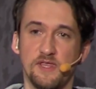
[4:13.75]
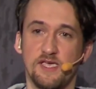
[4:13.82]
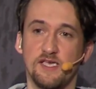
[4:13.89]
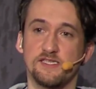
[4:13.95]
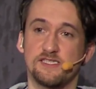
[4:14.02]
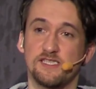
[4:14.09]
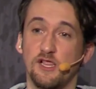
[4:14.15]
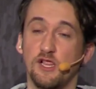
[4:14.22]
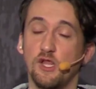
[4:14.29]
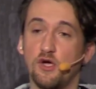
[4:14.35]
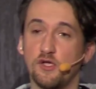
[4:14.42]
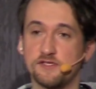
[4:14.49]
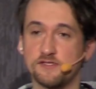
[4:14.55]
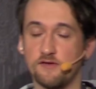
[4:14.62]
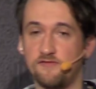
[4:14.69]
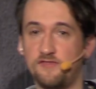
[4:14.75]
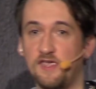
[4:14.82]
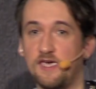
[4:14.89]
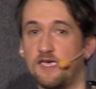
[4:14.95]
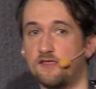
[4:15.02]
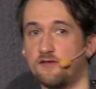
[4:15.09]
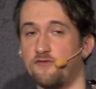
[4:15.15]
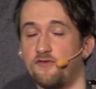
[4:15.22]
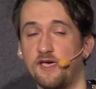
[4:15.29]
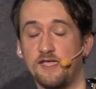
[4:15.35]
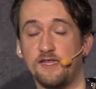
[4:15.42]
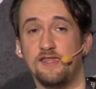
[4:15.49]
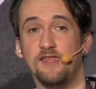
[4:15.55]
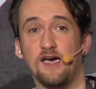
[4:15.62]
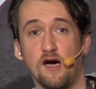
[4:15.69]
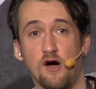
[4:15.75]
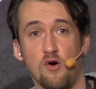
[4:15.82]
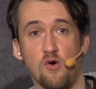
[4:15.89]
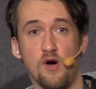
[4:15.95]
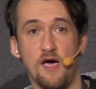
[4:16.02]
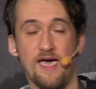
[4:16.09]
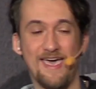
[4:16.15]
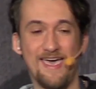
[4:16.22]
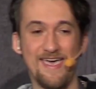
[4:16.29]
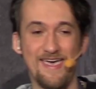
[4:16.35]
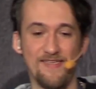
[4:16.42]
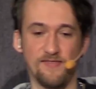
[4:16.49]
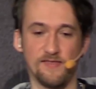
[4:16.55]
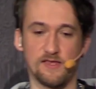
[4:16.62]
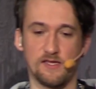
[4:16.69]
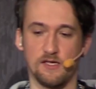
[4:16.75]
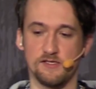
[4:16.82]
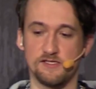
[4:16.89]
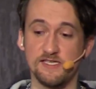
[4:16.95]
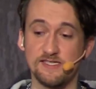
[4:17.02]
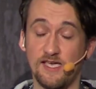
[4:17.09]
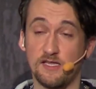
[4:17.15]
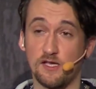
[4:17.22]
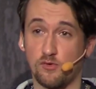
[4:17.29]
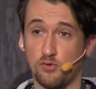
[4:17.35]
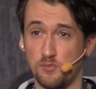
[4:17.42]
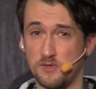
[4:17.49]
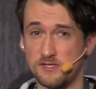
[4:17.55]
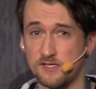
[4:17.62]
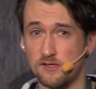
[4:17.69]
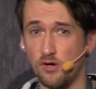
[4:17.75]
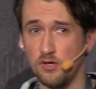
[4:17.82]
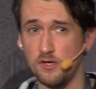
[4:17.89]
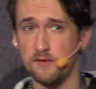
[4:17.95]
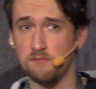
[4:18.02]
has lots of data right now. And this data could be stolen,